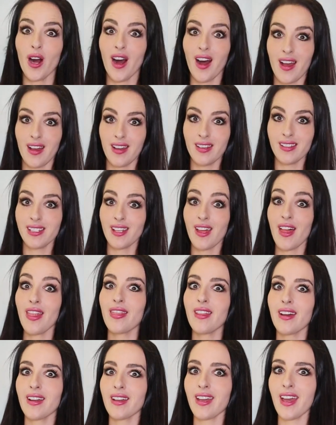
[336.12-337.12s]
guys,
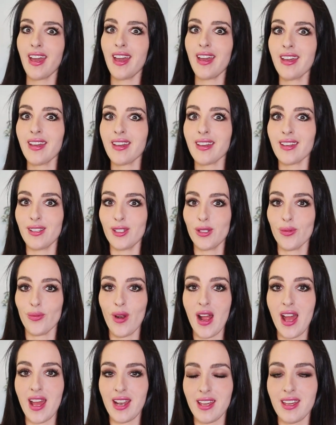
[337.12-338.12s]
the cake is
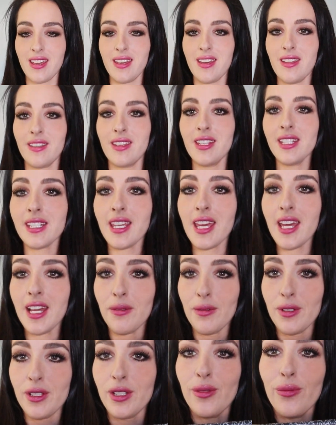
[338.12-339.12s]
ready. This cake
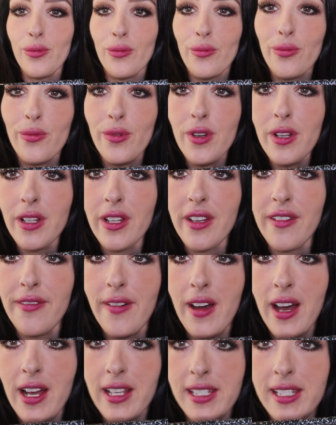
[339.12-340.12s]
was really
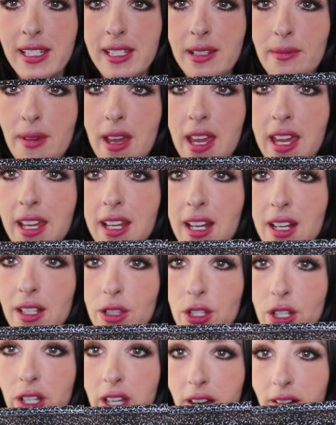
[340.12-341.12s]
fast to make.
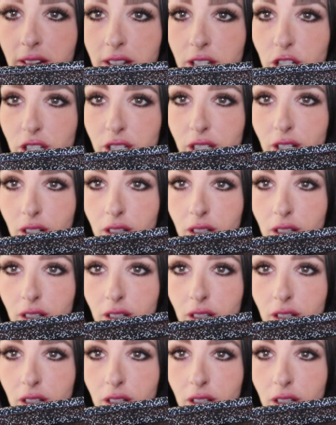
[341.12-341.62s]
Look how it just